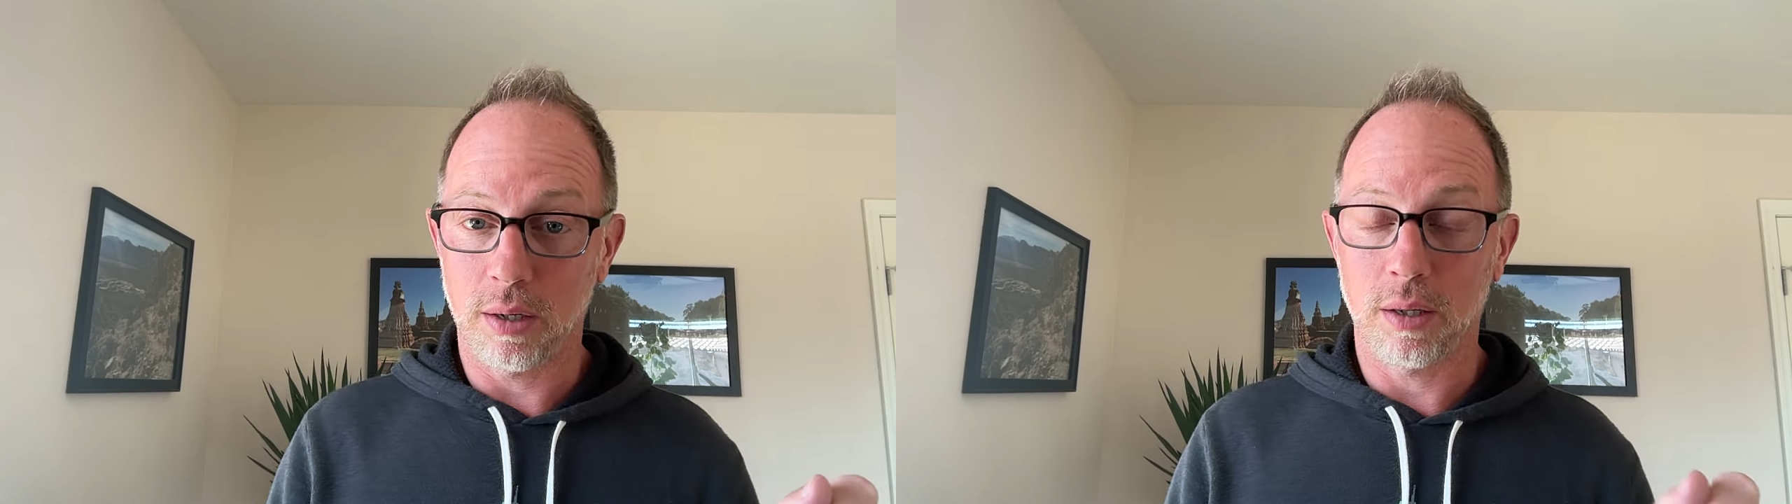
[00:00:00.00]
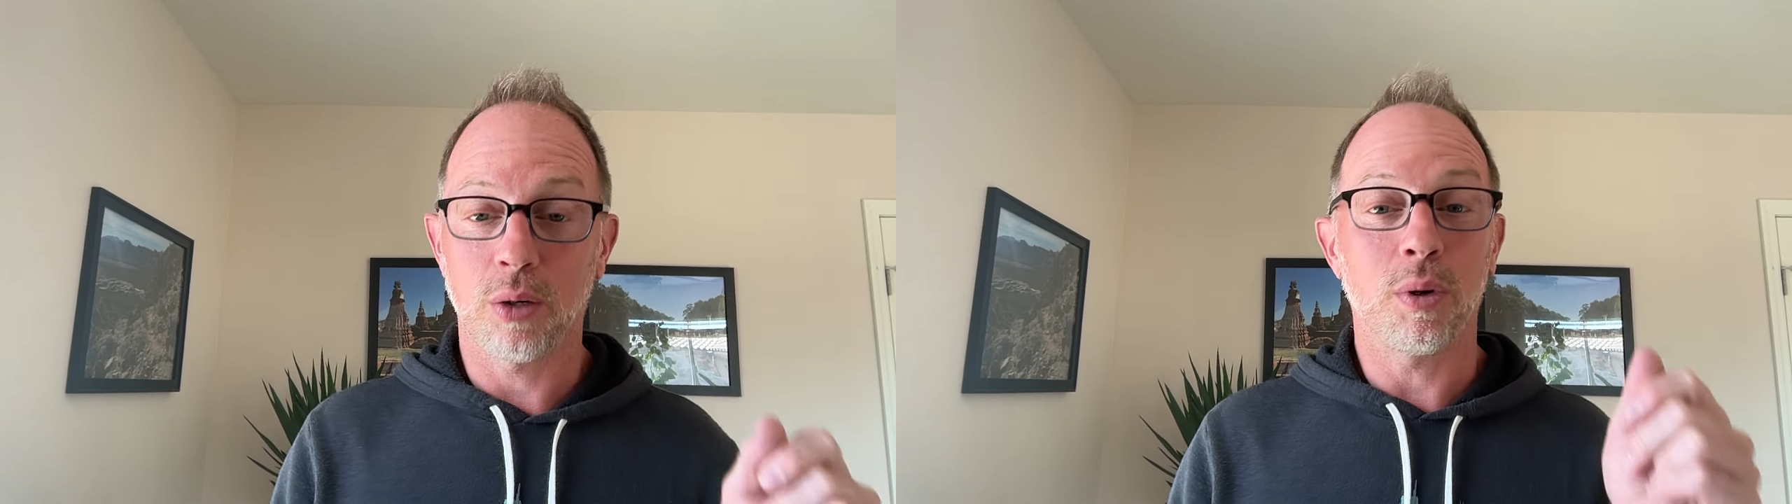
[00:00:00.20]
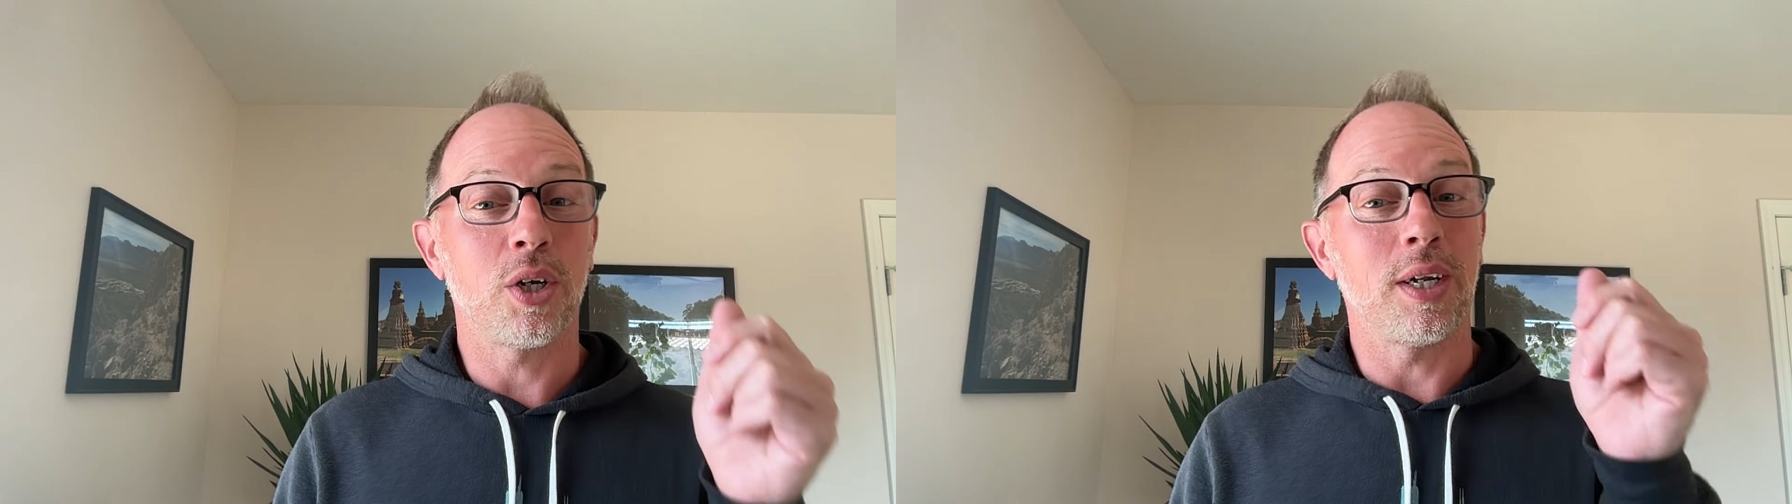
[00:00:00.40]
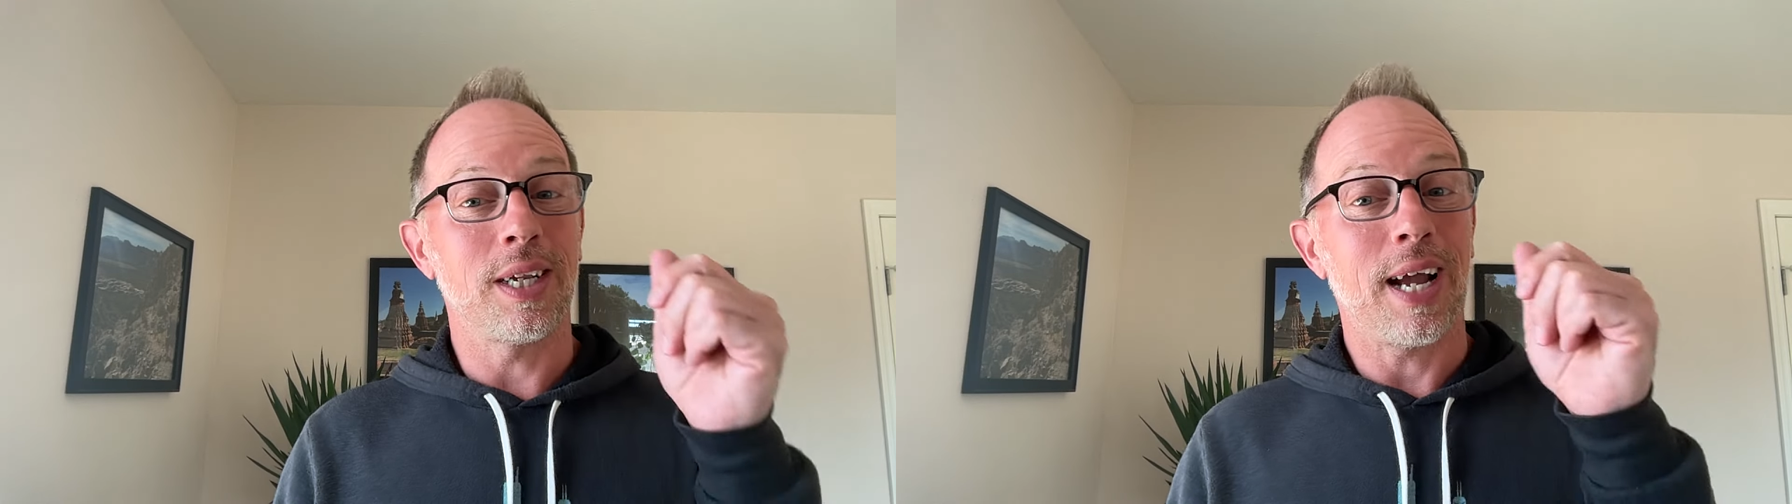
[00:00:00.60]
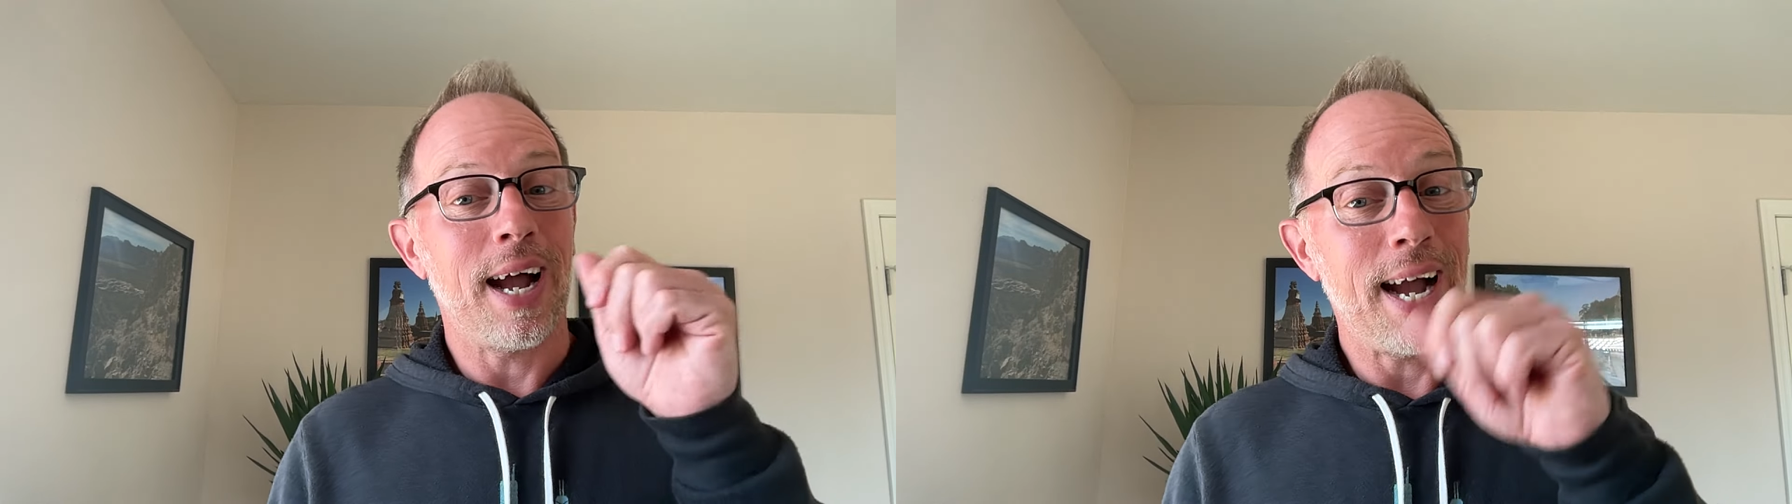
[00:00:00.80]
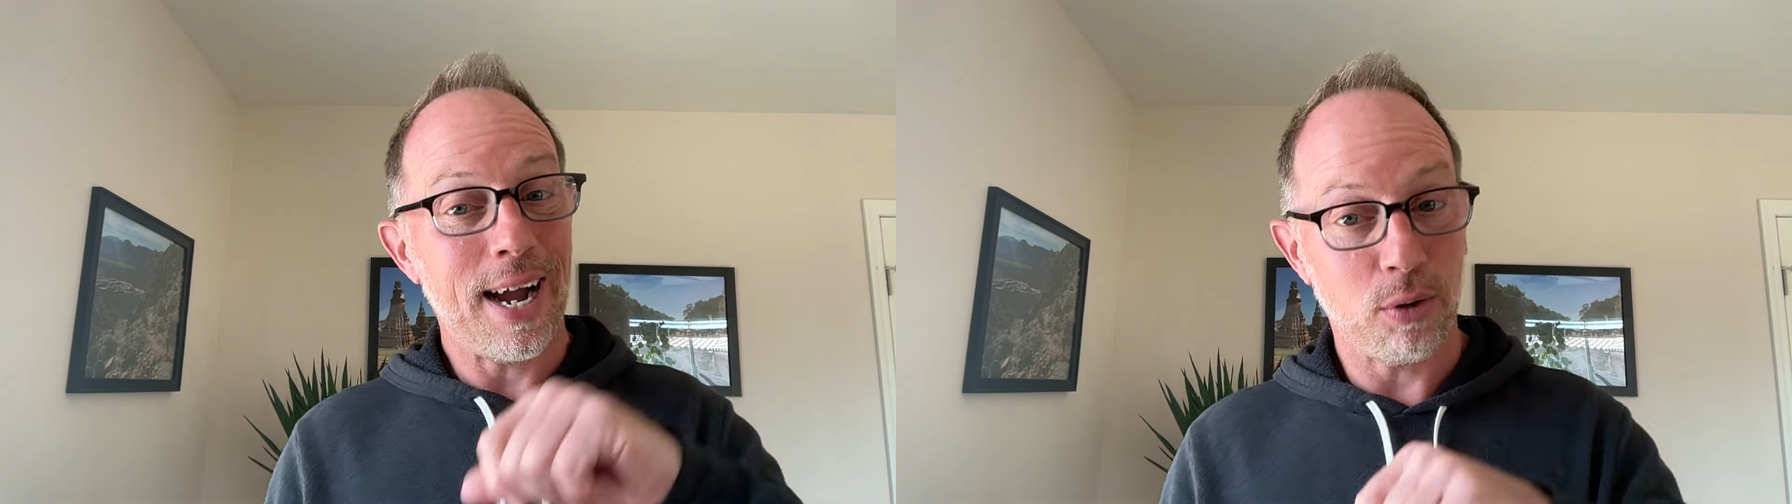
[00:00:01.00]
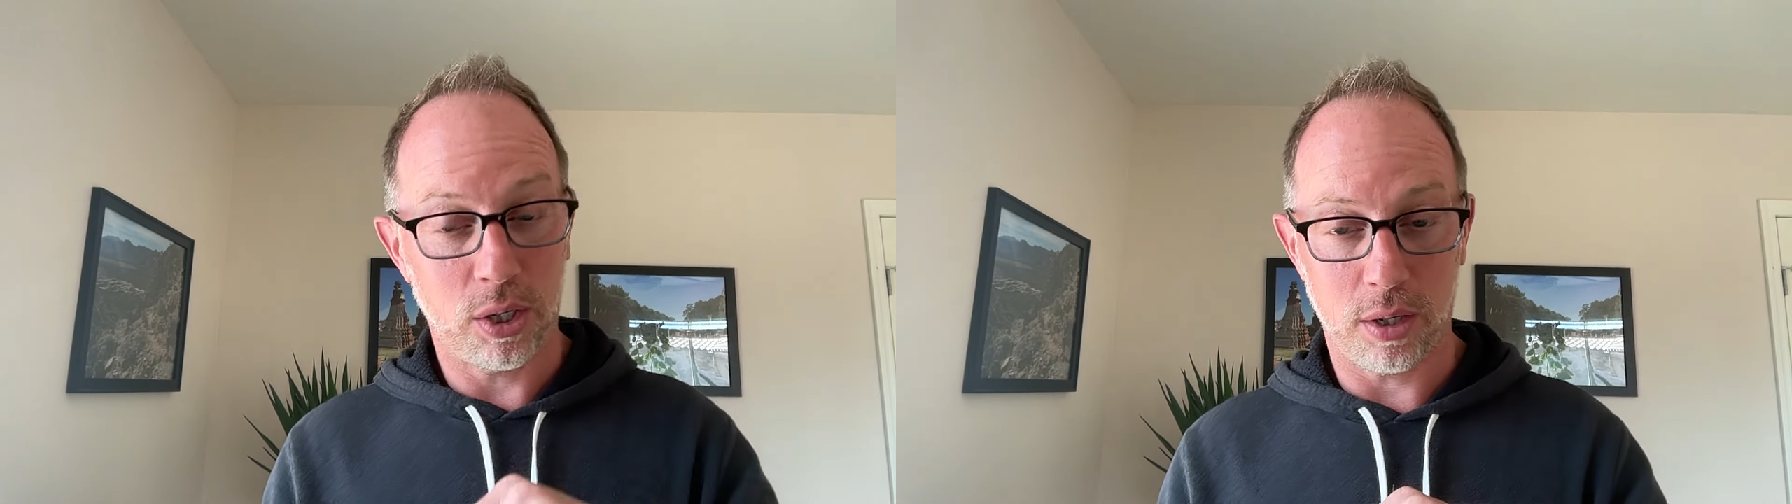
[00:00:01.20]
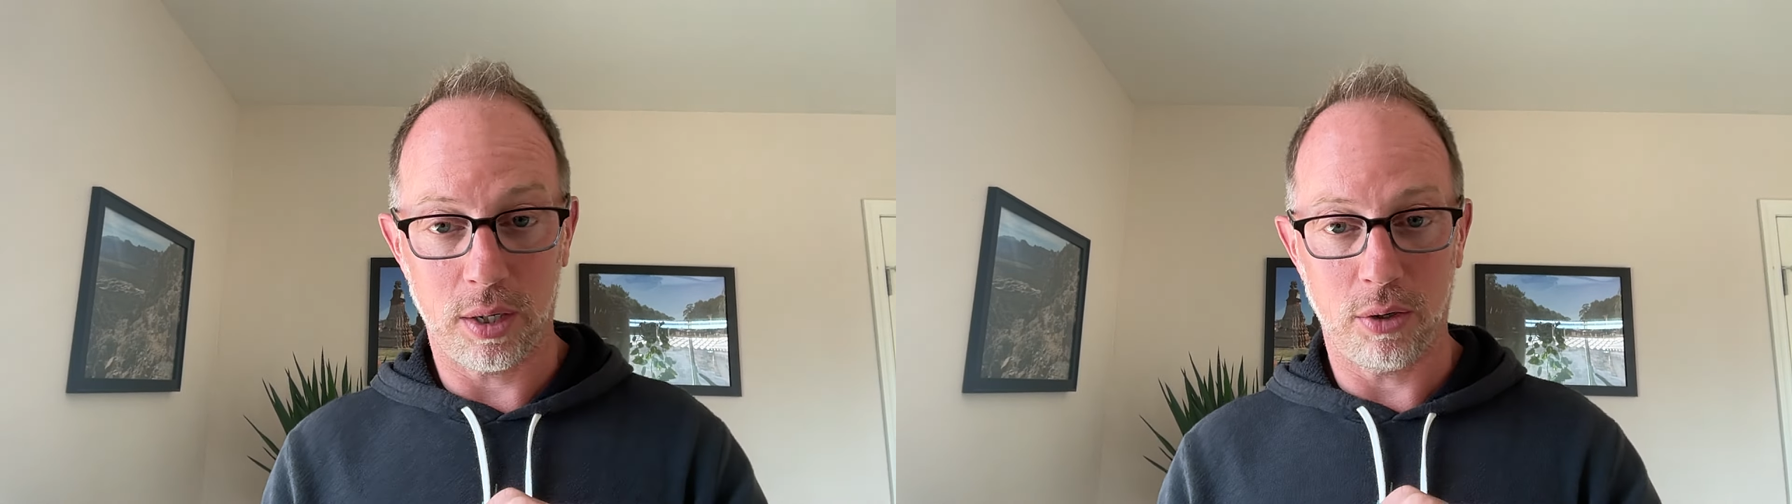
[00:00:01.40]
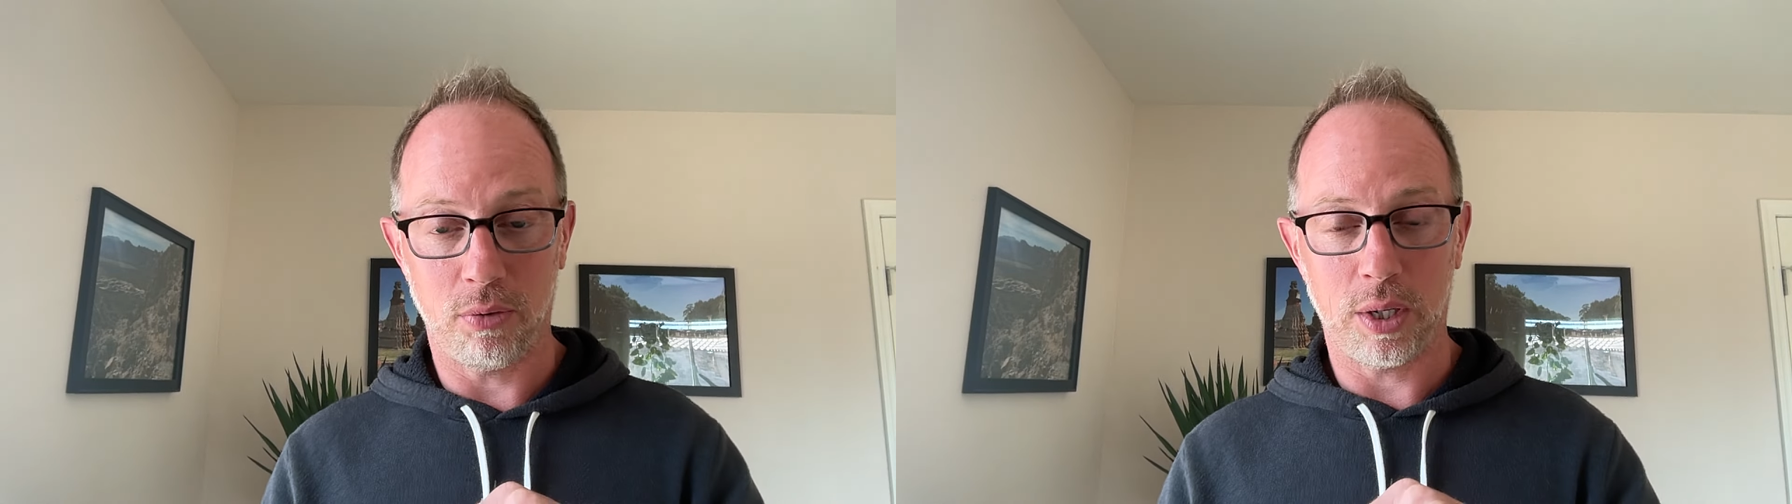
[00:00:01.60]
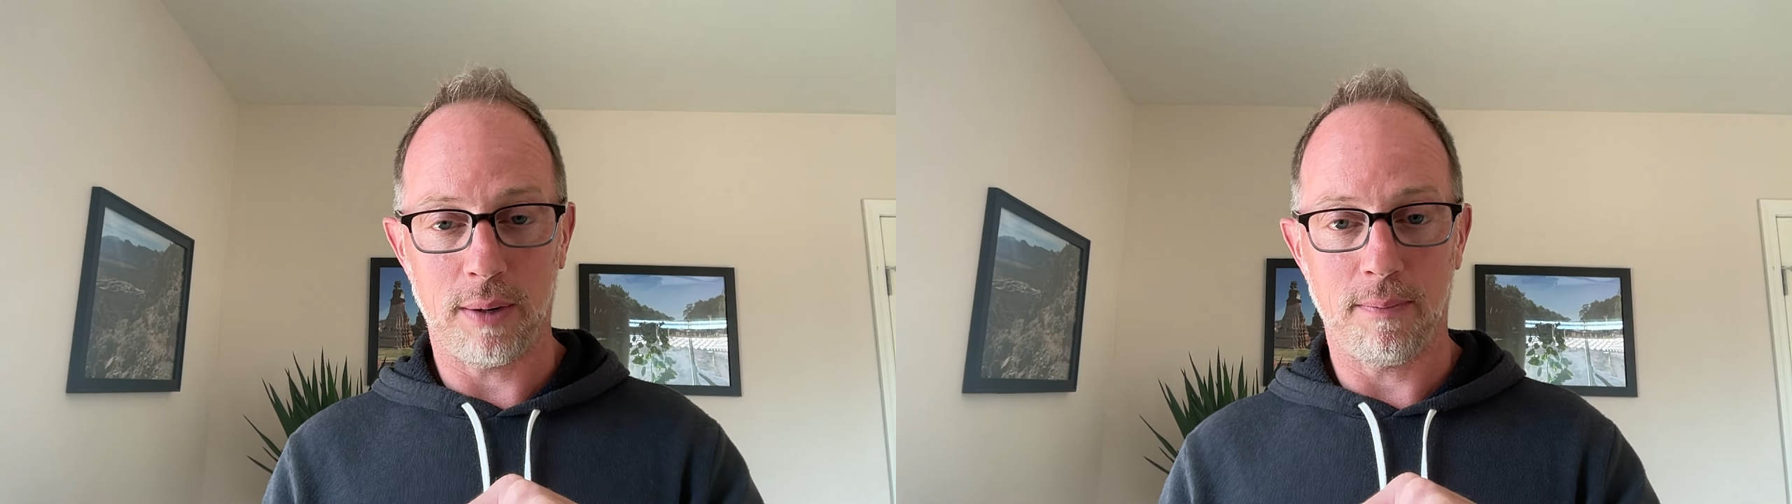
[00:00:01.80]
the question is how should I
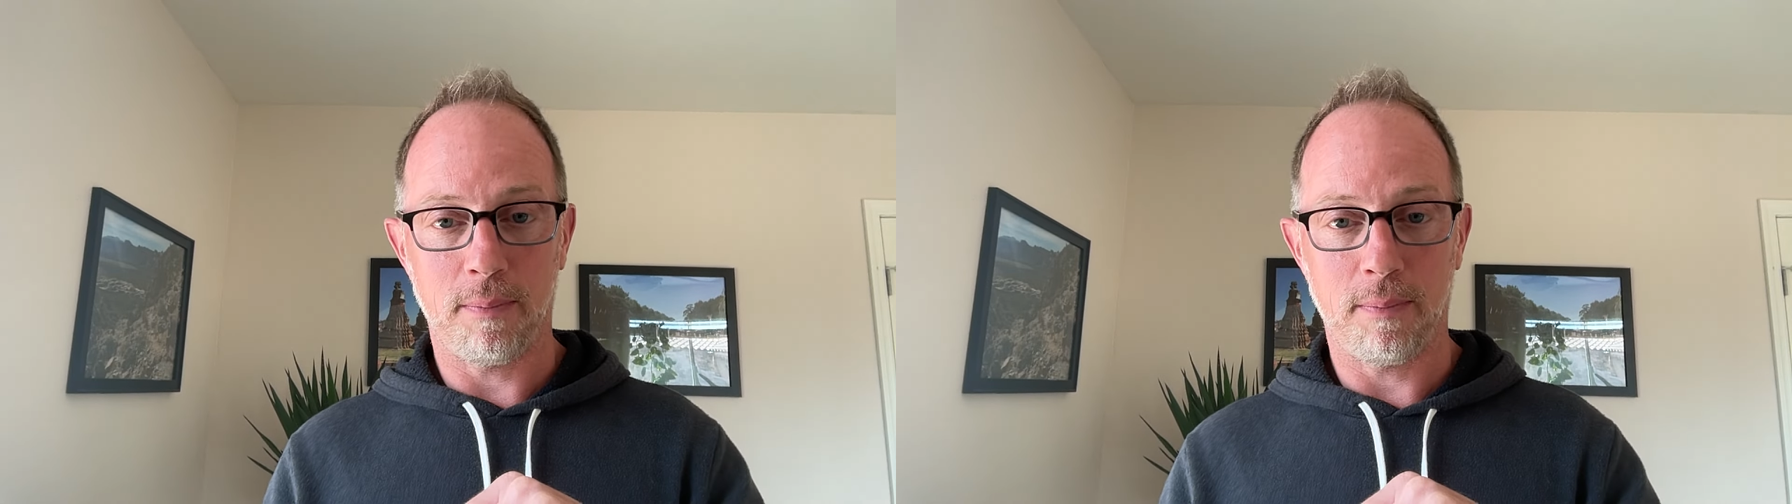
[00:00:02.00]
use it?